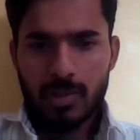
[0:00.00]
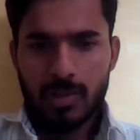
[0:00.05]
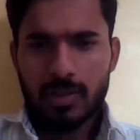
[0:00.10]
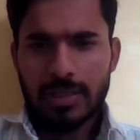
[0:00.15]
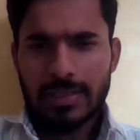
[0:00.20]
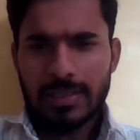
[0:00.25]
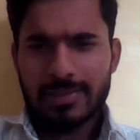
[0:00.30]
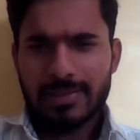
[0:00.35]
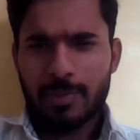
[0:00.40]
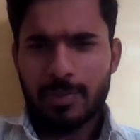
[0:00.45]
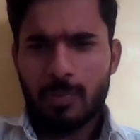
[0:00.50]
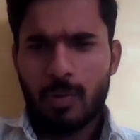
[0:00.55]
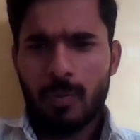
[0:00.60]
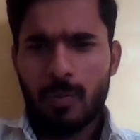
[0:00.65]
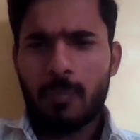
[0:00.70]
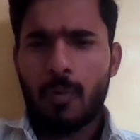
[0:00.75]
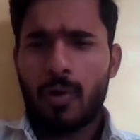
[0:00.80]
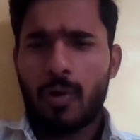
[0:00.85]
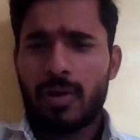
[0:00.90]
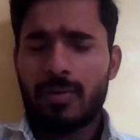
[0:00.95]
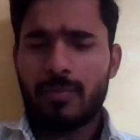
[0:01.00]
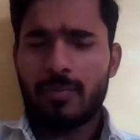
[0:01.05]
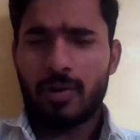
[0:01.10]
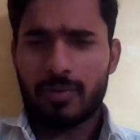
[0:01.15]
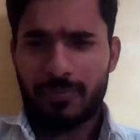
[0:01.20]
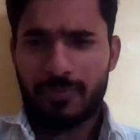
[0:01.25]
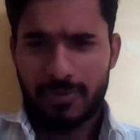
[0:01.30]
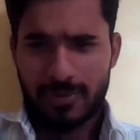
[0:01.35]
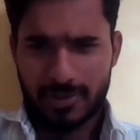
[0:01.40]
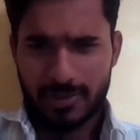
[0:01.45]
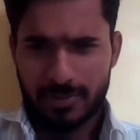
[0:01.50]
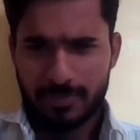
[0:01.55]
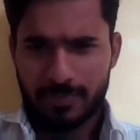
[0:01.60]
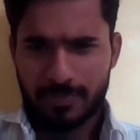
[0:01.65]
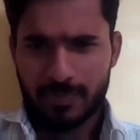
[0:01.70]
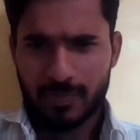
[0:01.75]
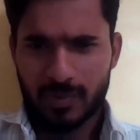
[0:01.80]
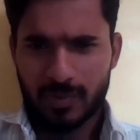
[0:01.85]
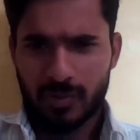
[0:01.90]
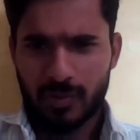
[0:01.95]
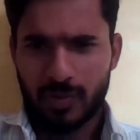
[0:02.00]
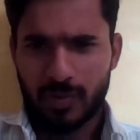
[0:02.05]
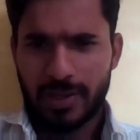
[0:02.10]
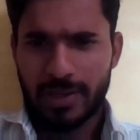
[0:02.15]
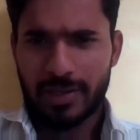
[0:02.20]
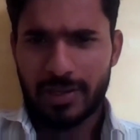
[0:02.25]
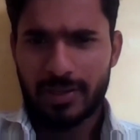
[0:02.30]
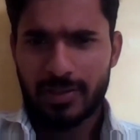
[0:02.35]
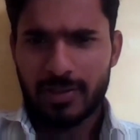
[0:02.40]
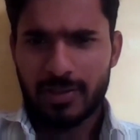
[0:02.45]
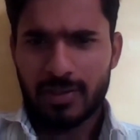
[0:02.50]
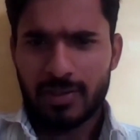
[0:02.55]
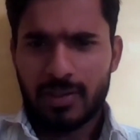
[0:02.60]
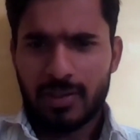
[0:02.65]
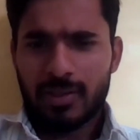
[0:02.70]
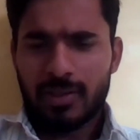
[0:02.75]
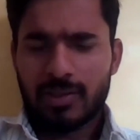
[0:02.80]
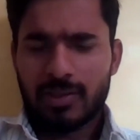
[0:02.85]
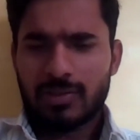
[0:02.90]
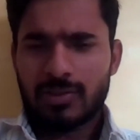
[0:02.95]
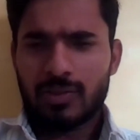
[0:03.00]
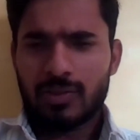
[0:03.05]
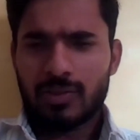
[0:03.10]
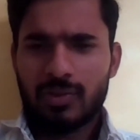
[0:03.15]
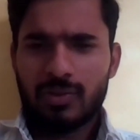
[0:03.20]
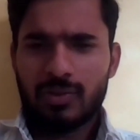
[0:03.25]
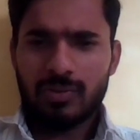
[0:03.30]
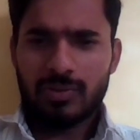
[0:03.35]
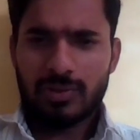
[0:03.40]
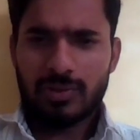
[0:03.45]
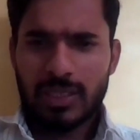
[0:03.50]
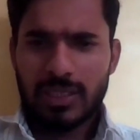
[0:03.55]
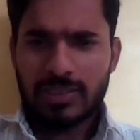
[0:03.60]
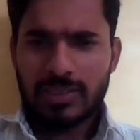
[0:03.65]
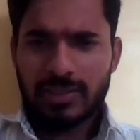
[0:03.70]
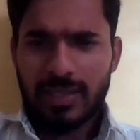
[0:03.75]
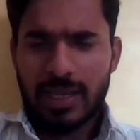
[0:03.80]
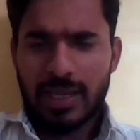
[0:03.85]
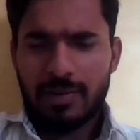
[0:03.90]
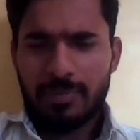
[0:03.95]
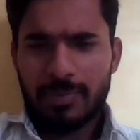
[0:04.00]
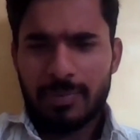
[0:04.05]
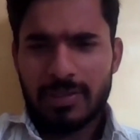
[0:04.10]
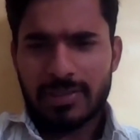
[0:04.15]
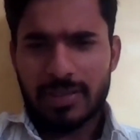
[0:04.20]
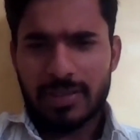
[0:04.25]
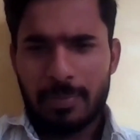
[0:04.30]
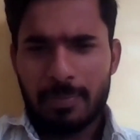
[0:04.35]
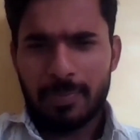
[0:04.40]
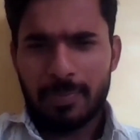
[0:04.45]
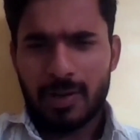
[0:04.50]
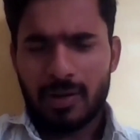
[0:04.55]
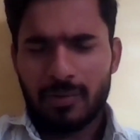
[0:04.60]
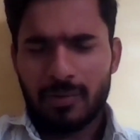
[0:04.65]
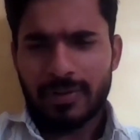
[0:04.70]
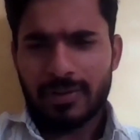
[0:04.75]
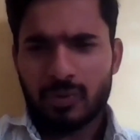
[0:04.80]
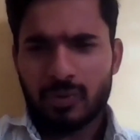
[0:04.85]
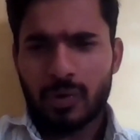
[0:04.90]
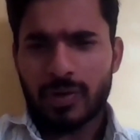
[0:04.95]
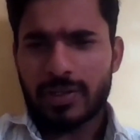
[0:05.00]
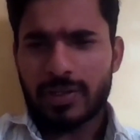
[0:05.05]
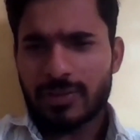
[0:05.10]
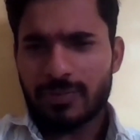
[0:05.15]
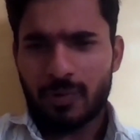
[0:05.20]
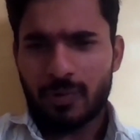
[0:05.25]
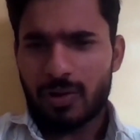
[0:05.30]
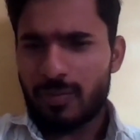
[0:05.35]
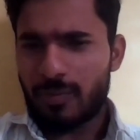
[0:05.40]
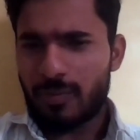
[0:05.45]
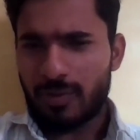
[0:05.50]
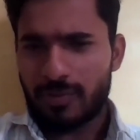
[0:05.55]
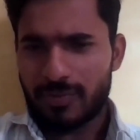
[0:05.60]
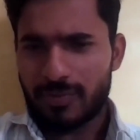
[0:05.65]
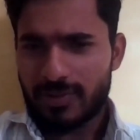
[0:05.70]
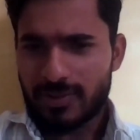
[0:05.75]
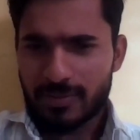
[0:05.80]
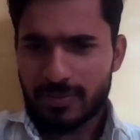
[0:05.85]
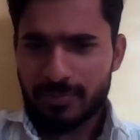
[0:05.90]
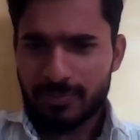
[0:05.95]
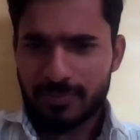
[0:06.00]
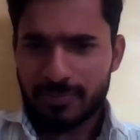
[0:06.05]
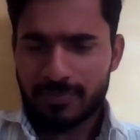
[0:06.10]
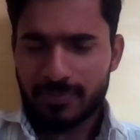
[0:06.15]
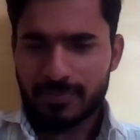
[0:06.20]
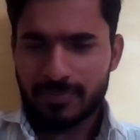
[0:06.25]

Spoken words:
concept of polymorphism. Okay. So just tell me simple words, what is polymorphism?